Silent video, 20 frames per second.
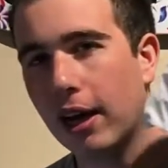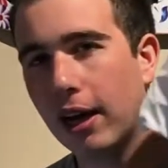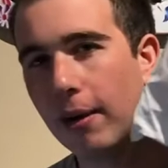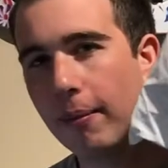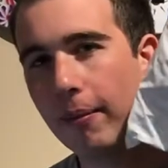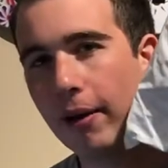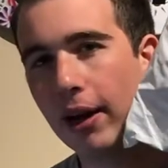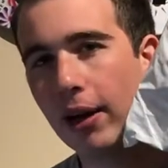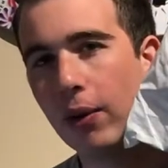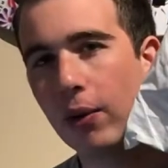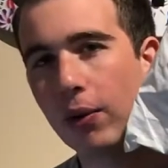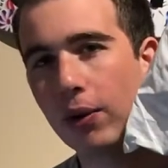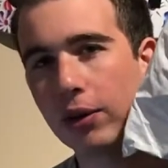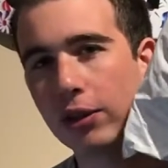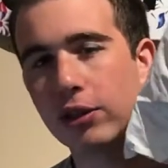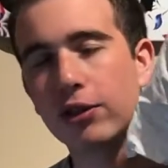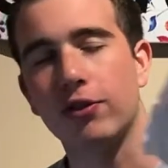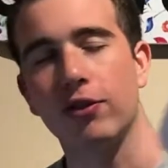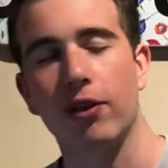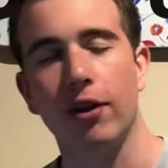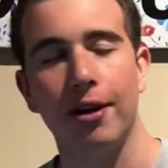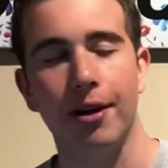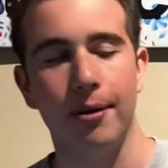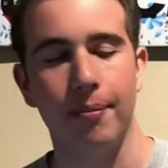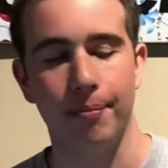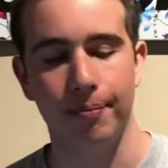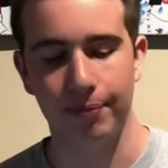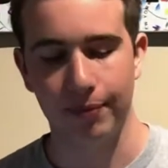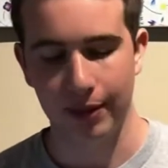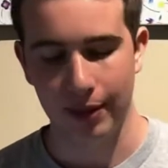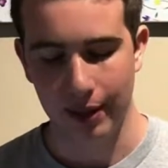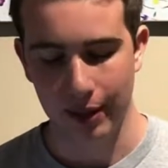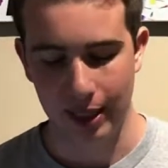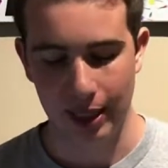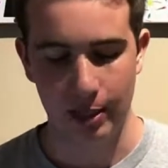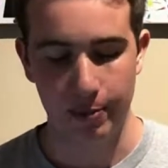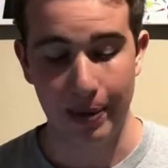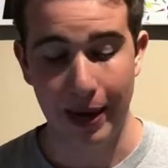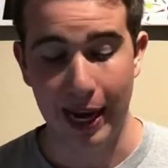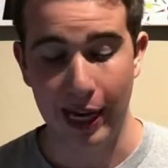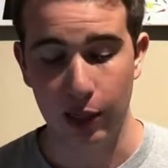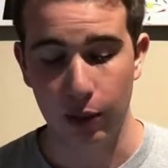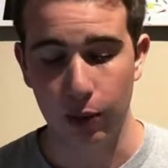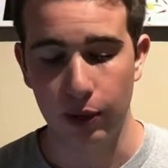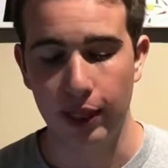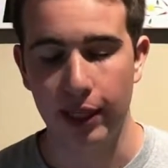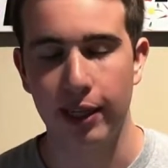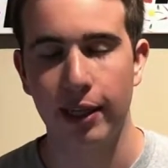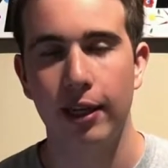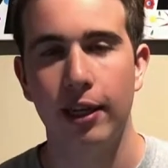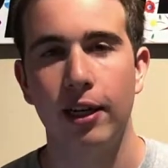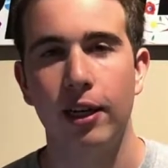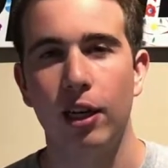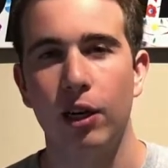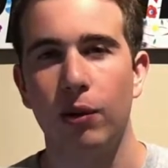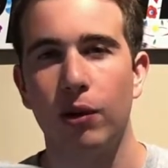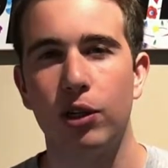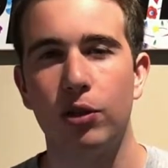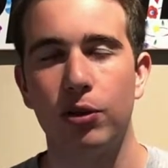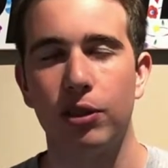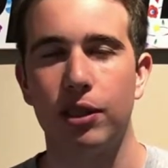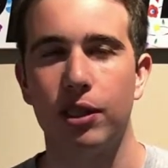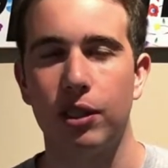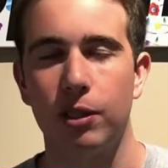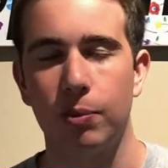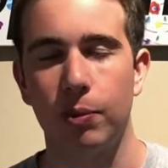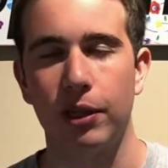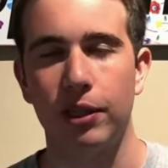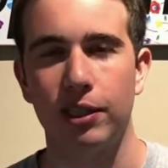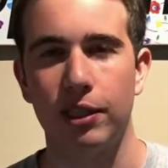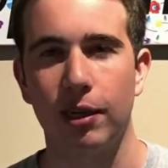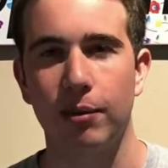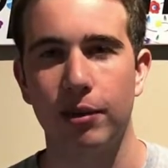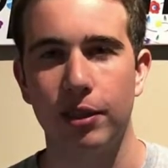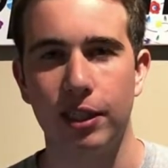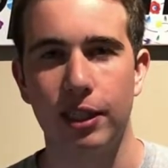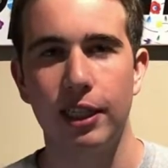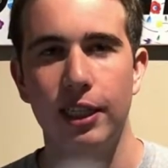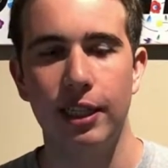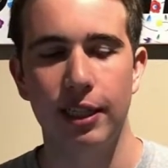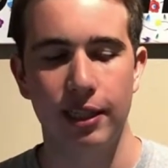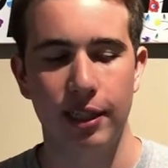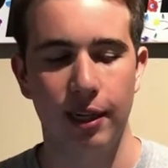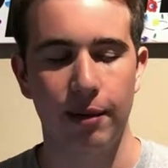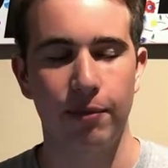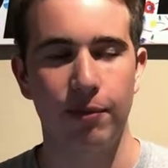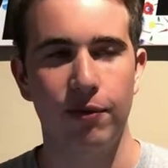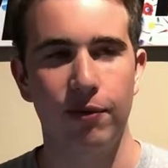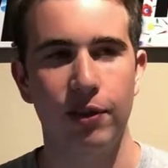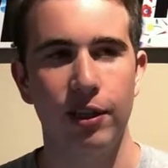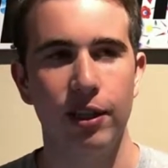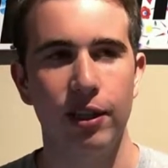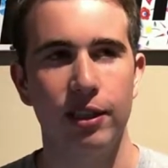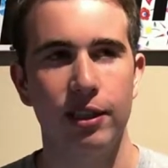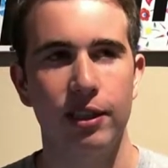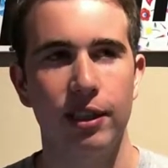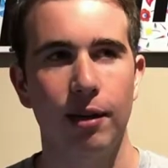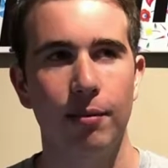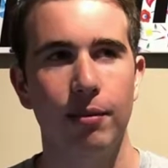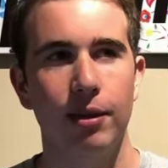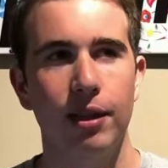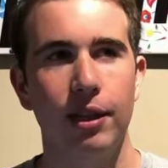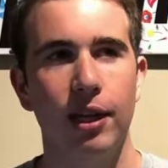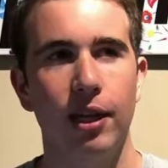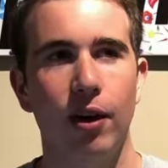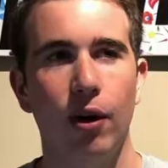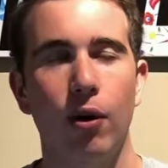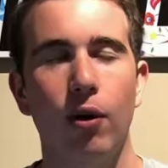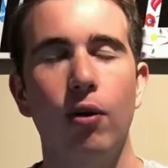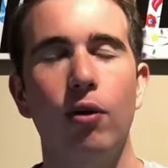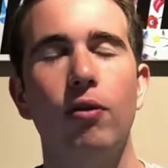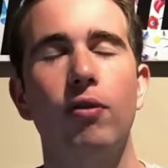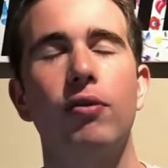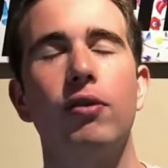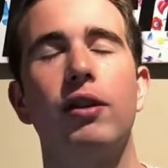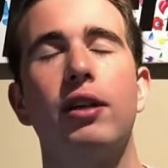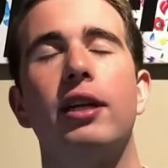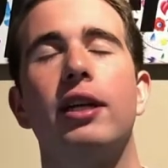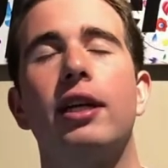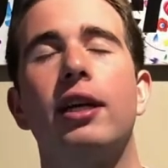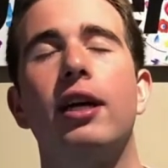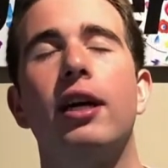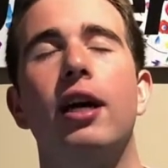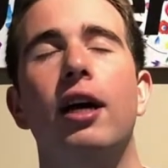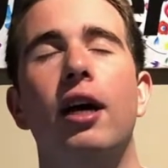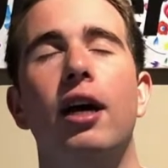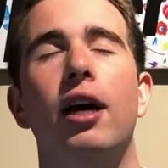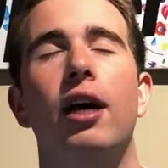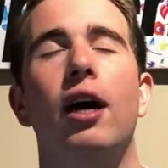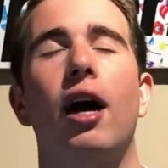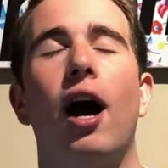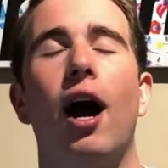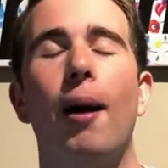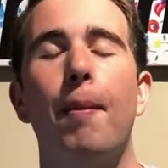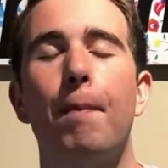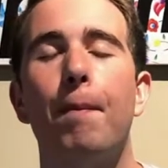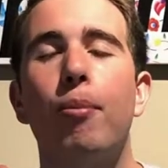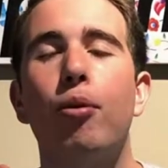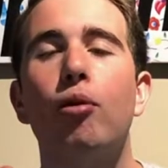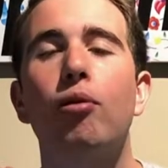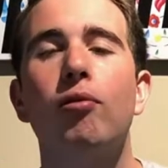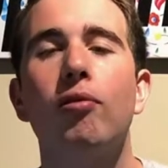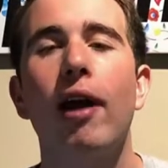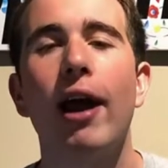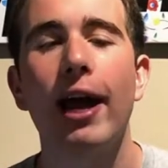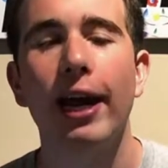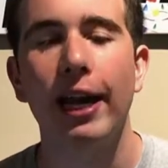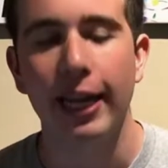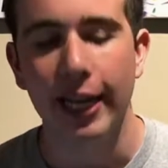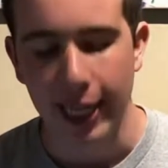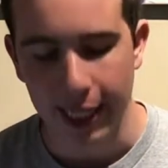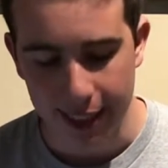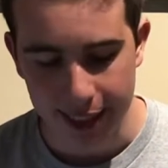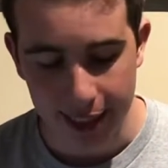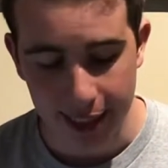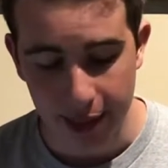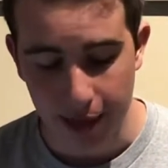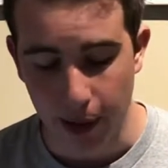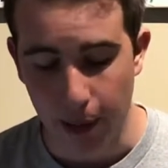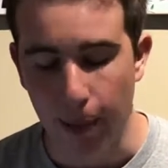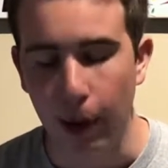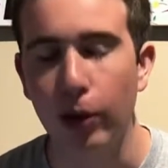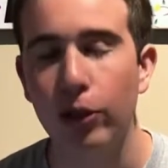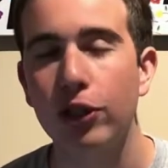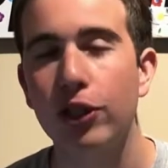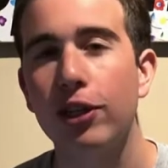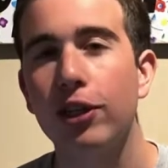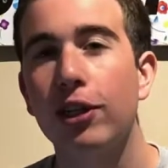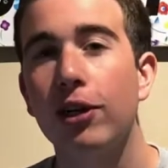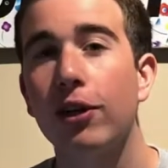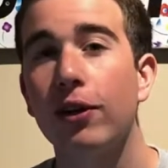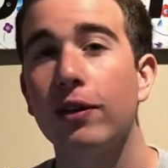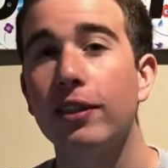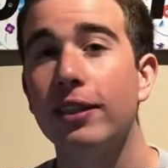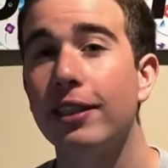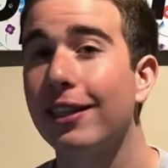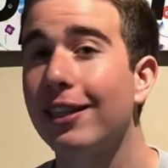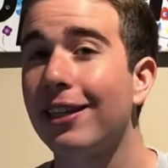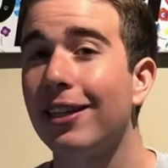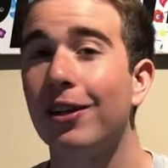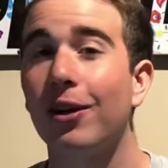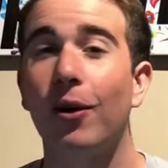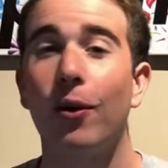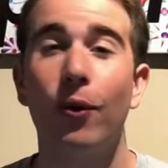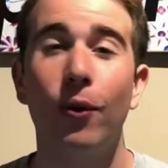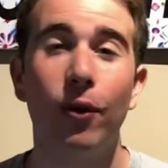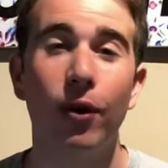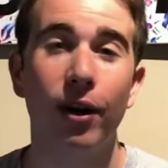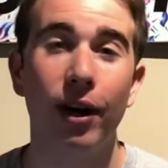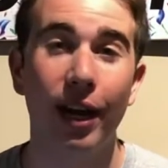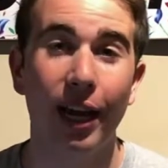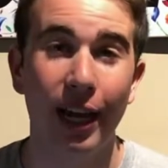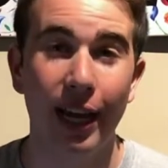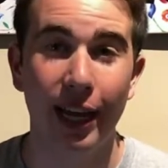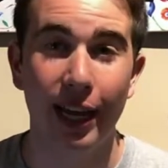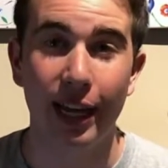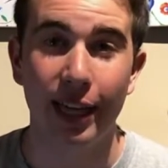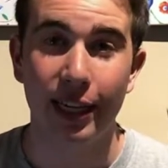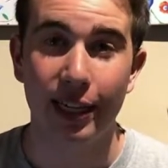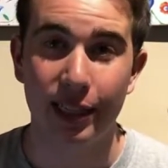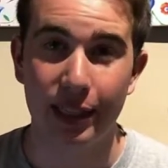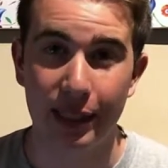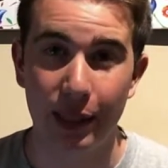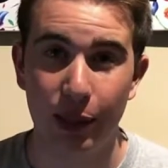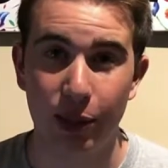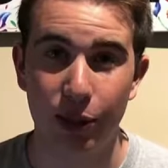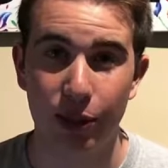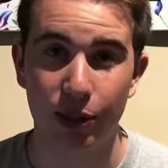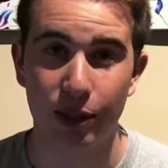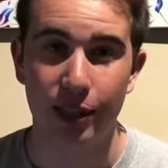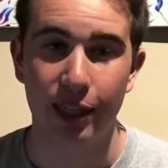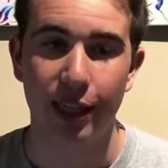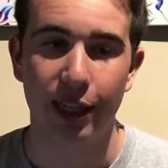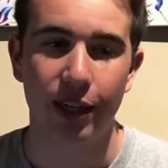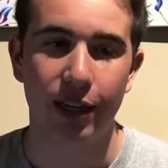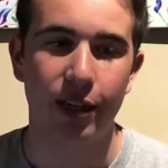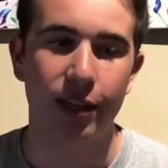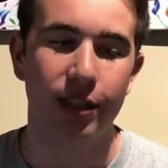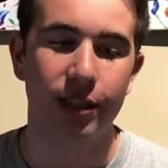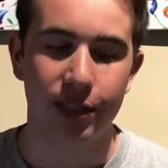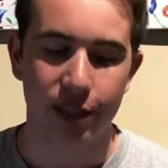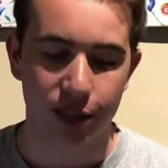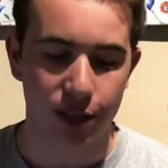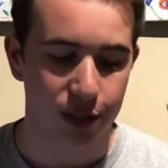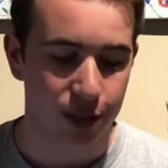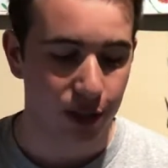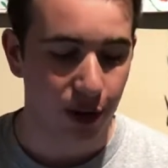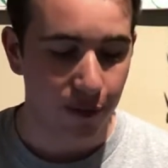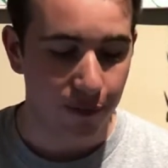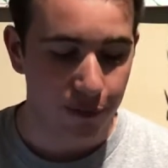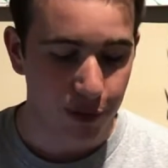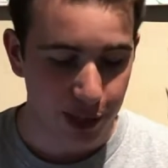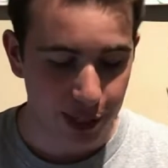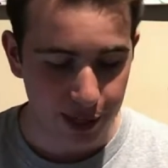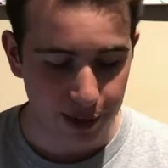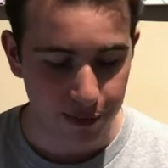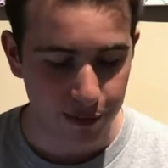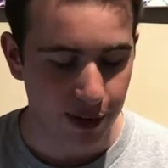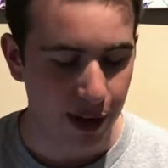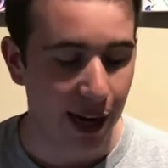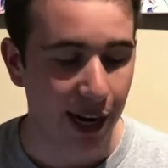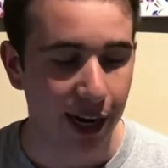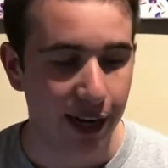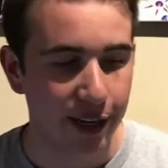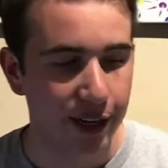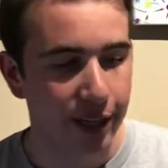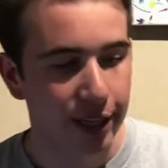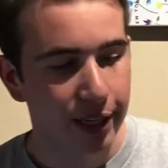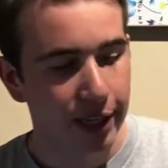my orders from this past week, which was the spring summer tees, and I'm feeling something in there. Hopefully, I'm praying it's either a Motion logo sticker or a social sticker because they're so freaking fire.